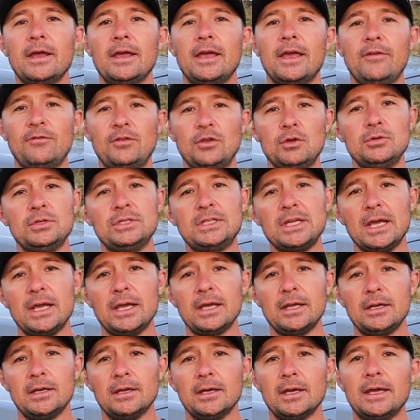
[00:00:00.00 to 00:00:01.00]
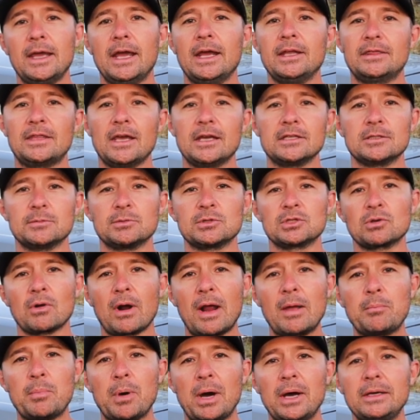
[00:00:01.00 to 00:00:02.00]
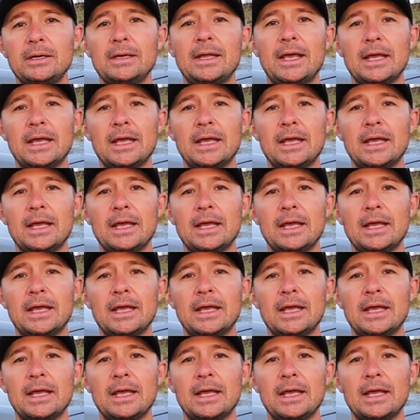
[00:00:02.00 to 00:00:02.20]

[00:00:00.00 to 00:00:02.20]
If you did, hit that subscribe button,